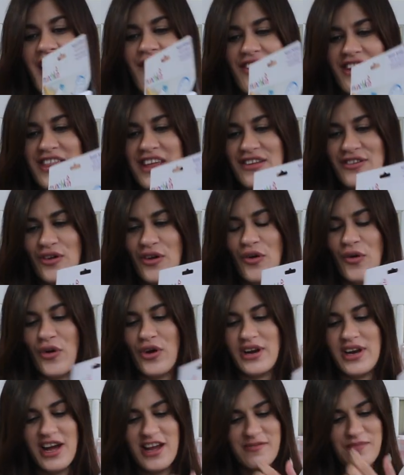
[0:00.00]
Everything's all
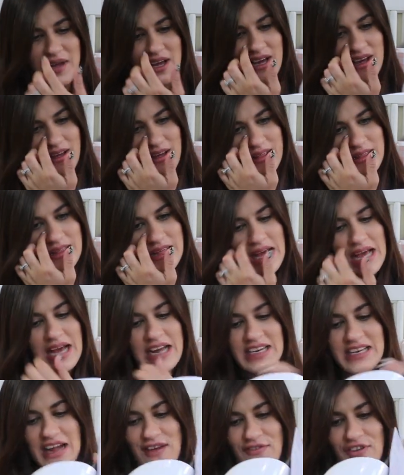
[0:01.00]
organized because
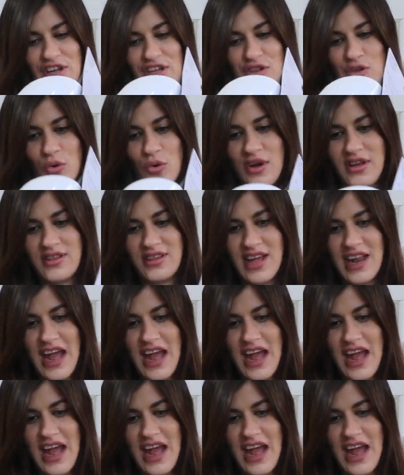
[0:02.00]
definitely toys get